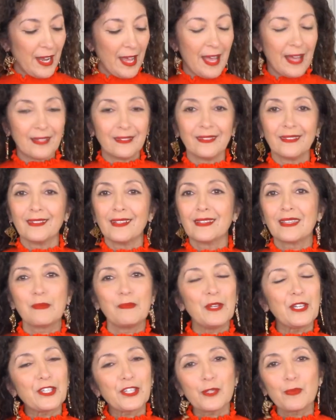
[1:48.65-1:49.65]
And the
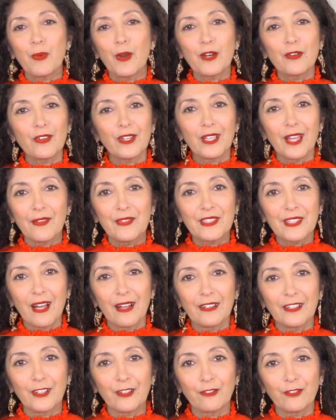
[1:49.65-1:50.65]
beach is part of our
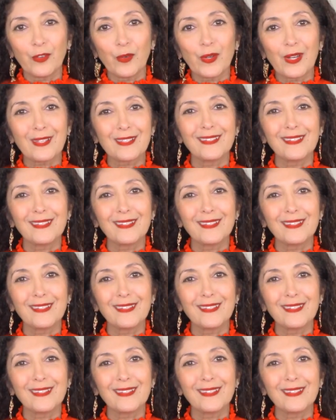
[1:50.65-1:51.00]
lifestyle here in Florida.